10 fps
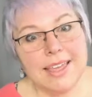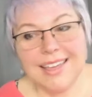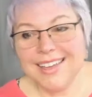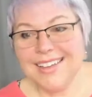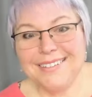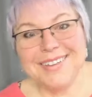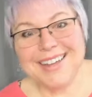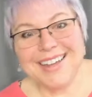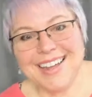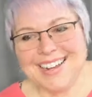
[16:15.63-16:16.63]
Oh my
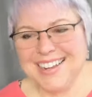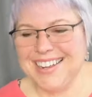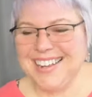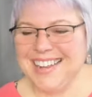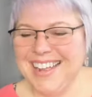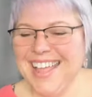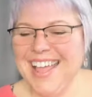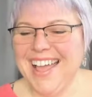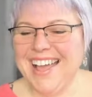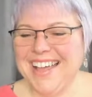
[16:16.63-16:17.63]
God.
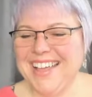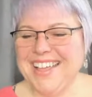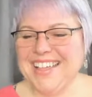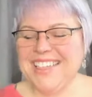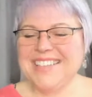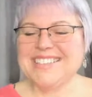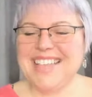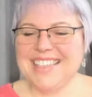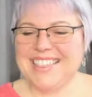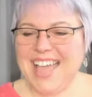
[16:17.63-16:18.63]
Things
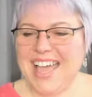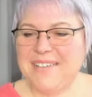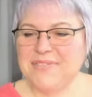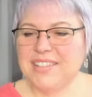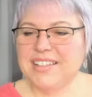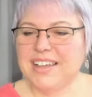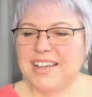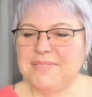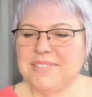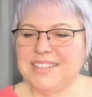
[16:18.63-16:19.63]
like that.
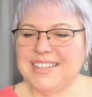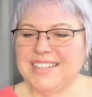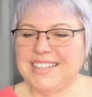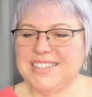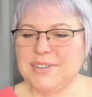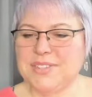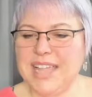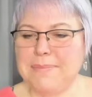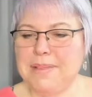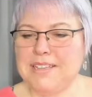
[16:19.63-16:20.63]
So
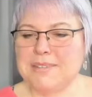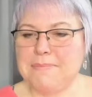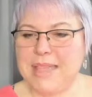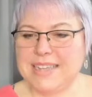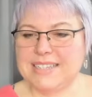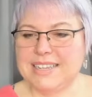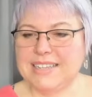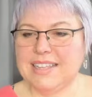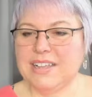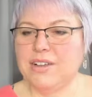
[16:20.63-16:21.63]
tapping is
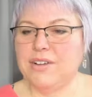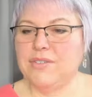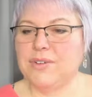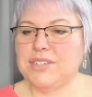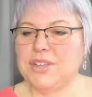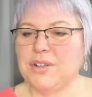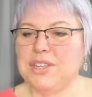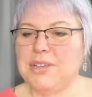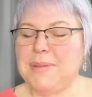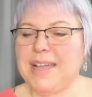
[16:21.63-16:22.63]
amazing. Let go of what's
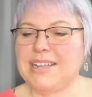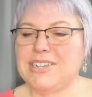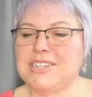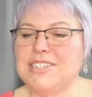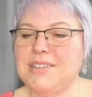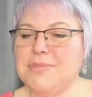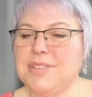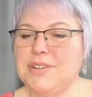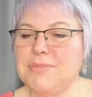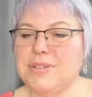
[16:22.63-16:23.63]
holding you back and just sit with
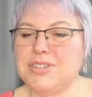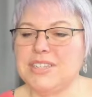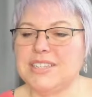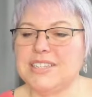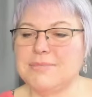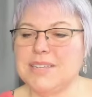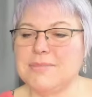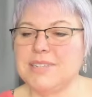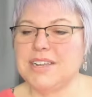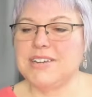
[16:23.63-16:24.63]
your emotions, as
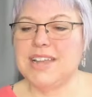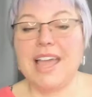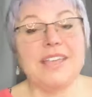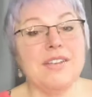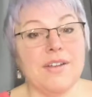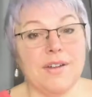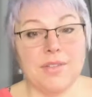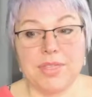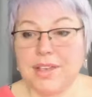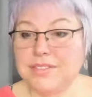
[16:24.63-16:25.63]
sometimes they're not your
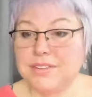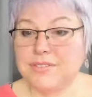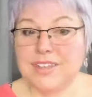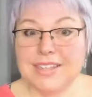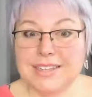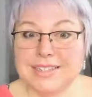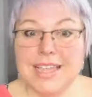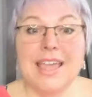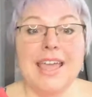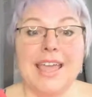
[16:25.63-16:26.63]
own thoughts or feelings.
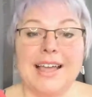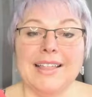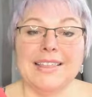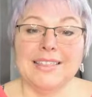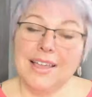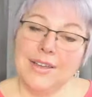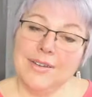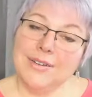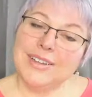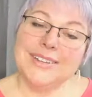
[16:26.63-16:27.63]

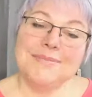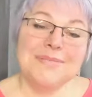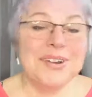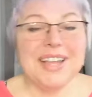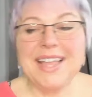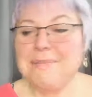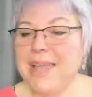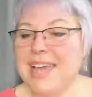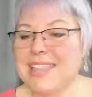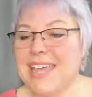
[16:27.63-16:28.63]
Hello, good morning,
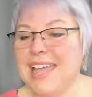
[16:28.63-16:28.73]
empath.